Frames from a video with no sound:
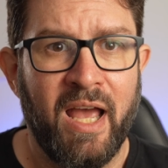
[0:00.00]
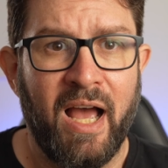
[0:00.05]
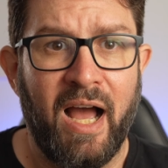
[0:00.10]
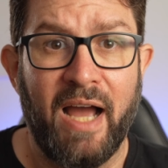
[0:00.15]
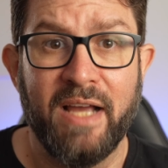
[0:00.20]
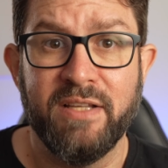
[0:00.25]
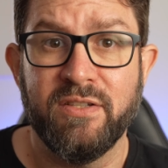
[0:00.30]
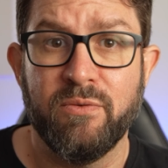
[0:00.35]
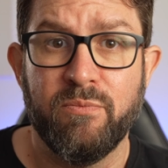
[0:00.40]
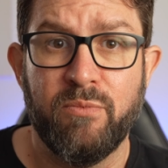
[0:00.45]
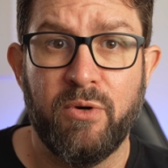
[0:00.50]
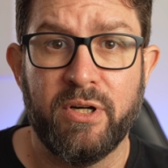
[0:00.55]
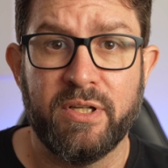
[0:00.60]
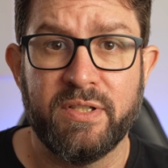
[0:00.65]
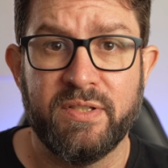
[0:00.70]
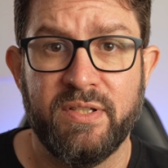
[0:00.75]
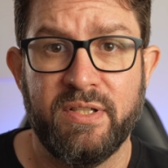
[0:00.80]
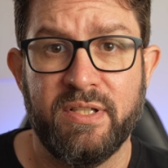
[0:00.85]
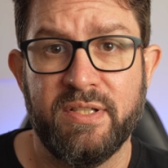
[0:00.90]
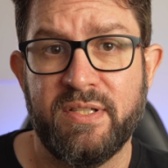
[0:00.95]
ISO
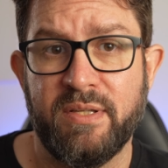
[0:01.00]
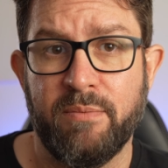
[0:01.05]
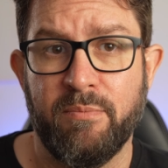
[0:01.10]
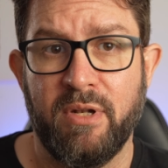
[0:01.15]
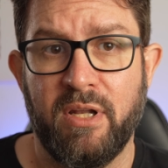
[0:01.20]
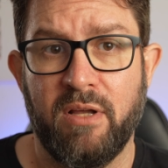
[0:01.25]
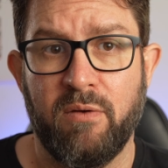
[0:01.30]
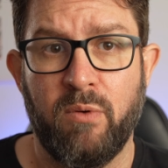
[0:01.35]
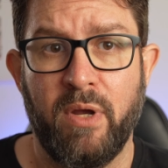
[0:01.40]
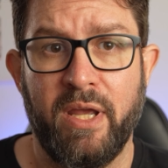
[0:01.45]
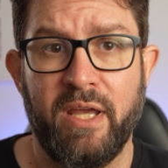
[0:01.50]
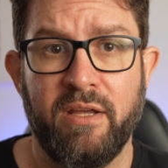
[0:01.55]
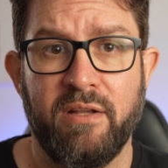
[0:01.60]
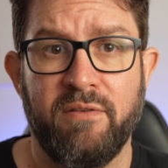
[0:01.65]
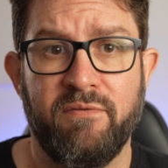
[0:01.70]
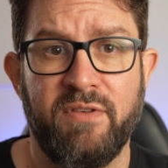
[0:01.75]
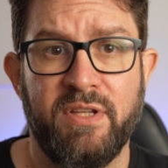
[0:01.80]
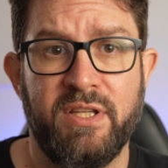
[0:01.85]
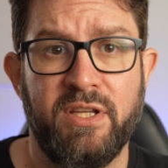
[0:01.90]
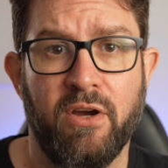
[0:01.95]
works in a similar way
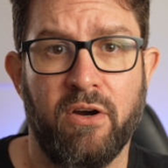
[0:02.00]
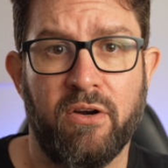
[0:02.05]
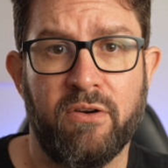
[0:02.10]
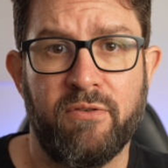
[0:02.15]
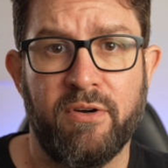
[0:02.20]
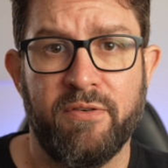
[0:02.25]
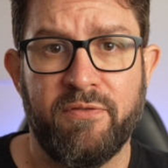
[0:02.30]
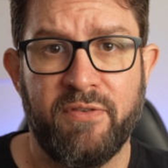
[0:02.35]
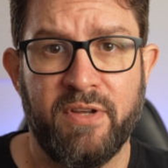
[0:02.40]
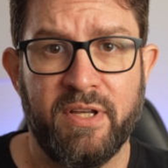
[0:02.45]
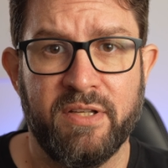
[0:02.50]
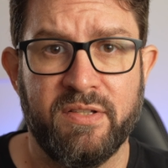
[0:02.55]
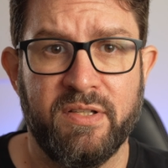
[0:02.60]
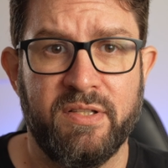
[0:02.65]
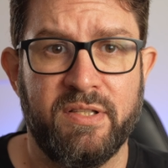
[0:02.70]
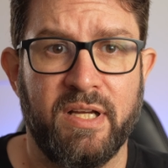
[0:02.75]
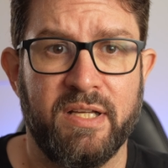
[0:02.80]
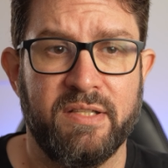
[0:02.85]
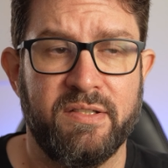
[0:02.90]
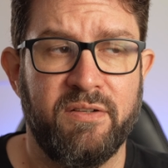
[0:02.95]
in videography as
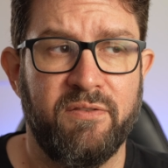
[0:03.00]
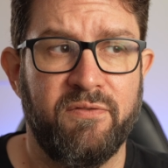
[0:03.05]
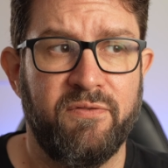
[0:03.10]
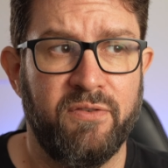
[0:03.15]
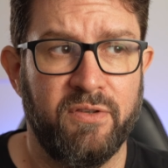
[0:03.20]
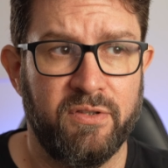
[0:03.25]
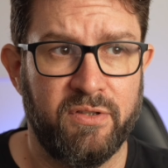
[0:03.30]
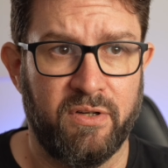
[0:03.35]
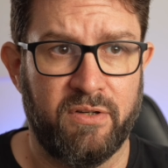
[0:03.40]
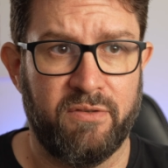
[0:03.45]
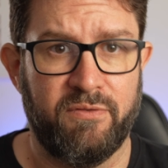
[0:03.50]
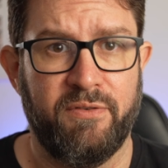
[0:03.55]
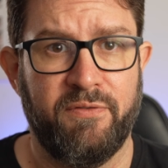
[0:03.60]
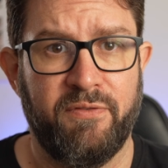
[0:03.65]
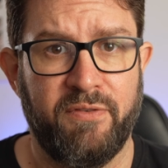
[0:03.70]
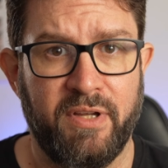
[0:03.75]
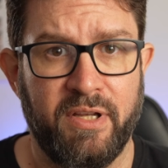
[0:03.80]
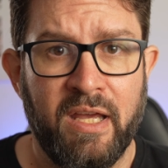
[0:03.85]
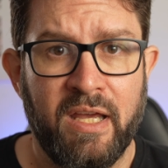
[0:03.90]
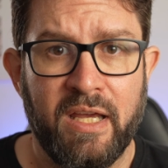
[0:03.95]
it does in
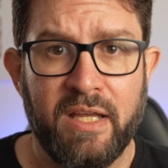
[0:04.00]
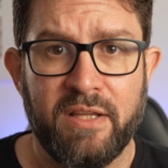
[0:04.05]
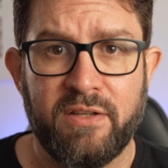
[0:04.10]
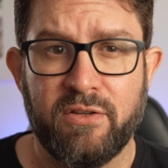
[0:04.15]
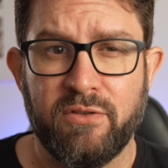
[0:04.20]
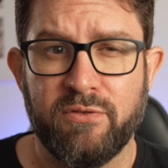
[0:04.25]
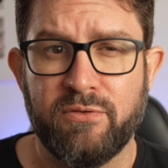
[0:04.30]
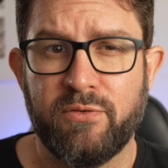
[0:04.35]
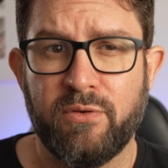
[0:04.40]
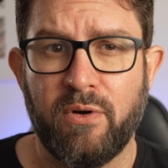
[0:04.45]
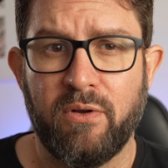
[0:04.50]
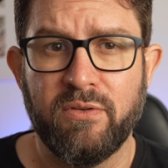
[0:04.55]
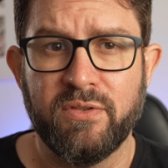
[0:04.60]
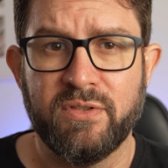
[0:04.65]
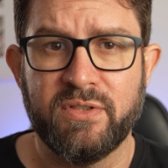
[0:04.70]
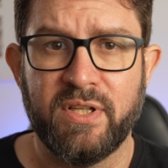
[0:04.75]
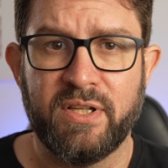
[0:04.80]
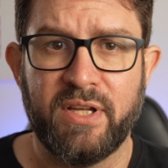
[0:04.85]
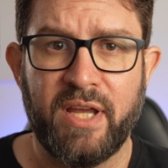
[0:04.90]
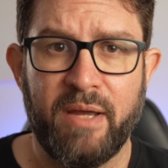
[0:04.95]
photography. It
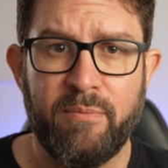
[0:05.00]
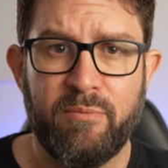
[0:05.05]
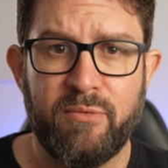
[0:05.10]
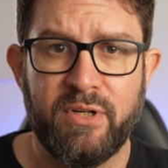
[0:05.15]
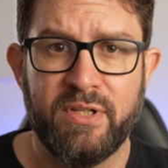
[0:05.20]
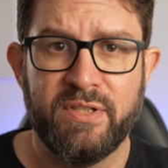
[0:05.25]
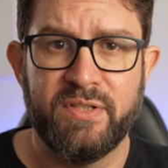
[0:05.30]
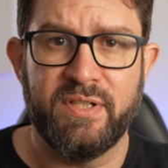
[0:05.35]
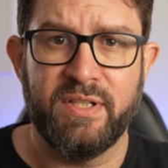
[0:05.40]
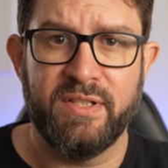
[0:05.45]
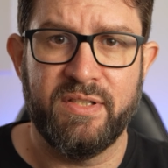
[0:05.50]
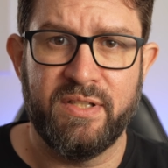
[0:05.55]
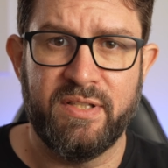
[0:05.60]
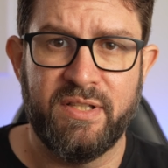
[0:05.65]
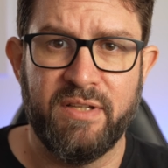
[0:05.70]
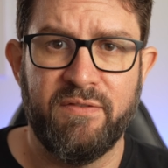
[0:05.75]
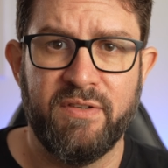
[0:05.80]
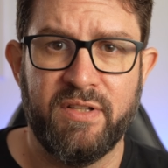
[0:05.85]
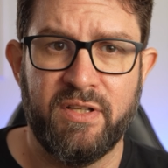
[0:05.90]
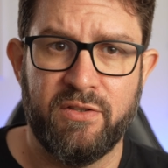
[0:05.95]
controls the camera's
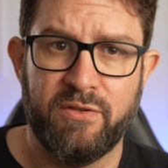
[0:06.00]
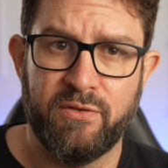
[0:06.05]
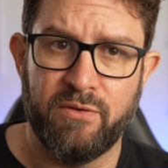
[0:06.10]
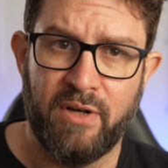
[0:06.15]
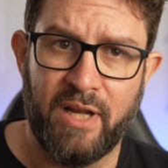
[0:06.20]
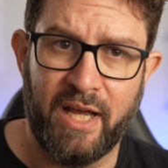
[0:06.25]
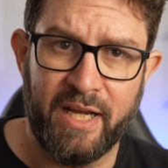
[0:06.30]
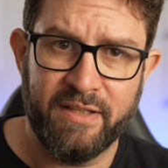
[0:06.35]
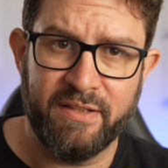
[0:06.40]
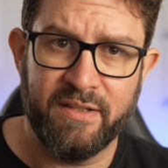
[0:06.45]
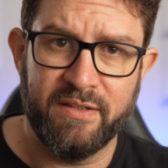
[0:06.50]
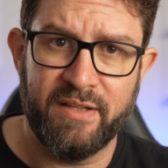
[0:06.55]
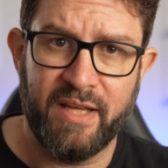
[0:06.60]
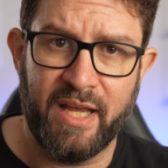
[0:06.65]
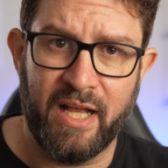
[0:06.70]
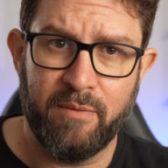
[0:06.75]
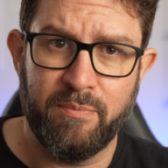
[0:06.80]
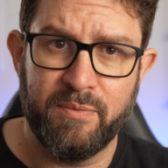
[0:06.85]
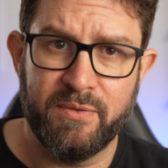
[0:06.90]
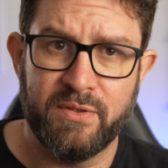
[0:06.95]
sensitivity to light and
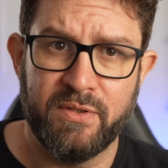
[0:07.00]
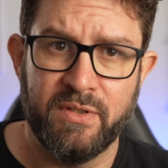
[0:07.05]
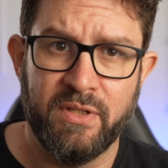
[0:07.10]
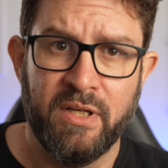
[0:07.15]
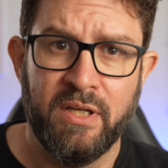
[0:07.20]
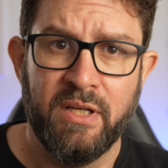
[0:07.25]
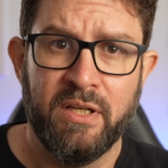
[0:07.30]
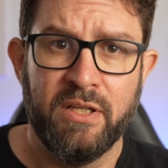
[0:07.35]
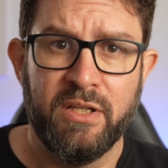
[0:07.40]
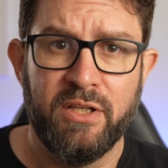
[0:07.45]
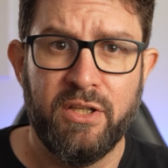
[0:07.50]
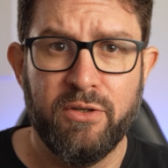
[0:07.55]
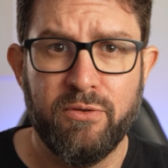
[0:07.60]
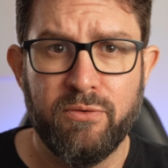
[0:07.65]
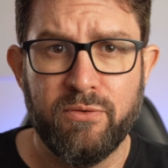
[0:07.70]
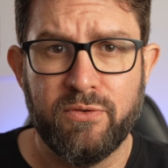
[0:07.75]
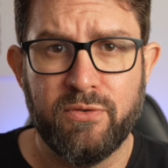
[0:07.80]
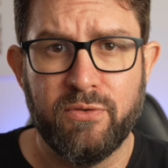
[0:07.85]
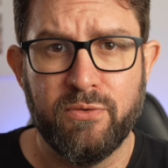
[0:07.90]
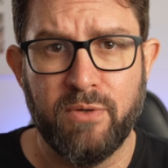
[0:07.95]
helps
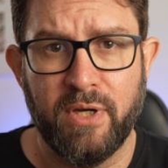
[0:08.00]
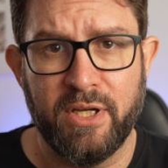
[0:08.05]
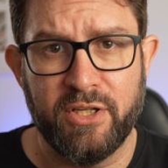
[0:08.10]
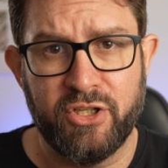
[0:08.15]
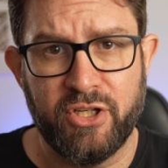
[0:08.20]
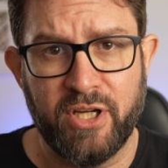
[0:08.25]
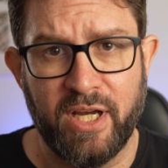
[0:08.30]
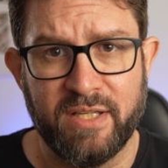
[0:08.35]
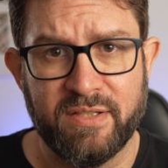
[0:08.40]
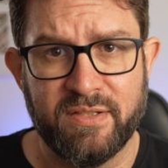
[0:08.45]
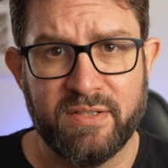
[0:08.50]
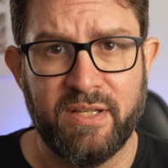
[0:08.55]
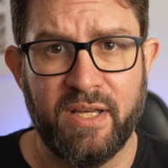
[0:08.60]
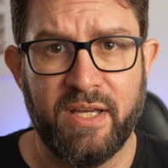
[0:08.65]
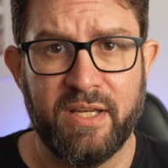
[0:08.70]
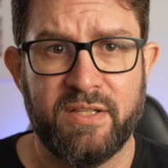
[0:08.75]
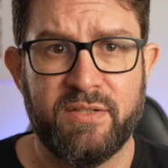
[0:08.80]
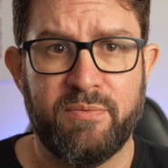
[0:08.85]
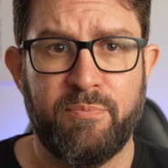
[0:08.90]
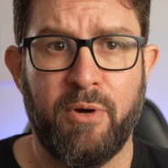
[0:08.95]
you to adjust the
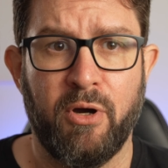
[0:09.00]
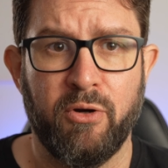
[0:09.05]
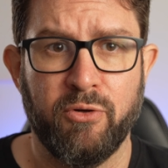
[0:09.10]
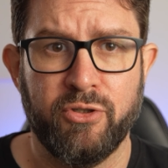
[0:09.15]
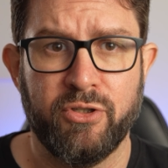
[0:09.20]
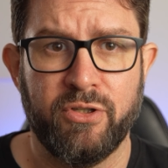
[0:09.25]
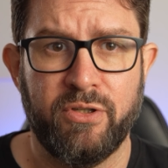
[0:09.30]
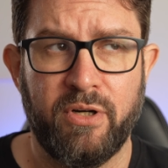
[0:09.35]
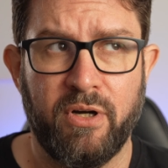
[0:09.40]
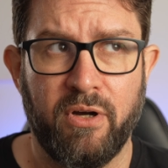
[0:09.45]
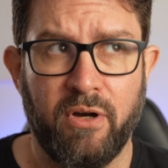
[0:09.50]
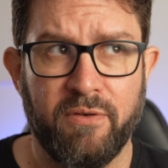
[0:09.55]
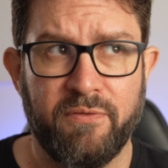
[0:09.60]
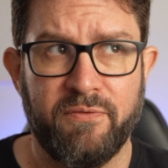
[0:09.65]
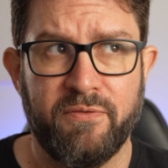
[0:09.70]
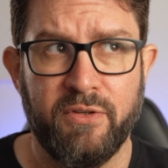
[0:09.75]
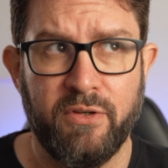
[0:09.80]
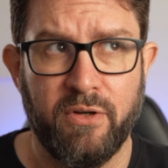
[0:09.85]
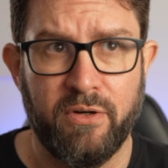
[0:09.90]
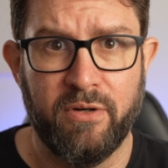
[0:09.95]
exposure of
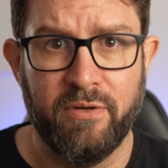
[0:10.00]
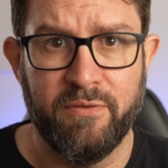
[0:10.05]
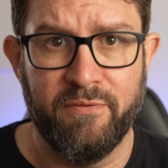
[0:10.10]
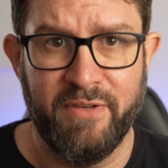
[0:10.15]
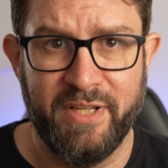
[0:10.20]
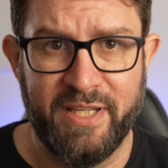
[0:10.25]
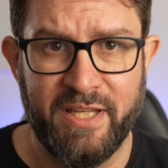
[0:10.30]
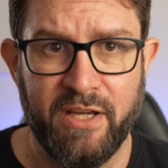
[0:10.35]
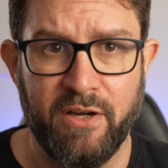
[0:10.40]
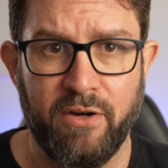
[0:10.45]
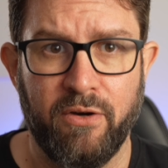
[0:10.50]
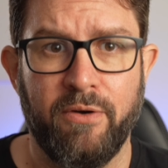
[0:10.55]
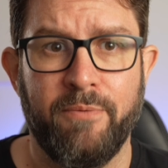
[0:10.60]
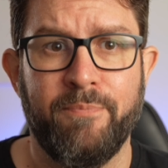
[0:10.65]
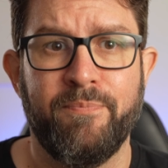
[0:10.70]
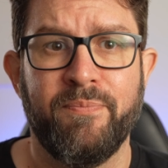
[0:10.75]
your video.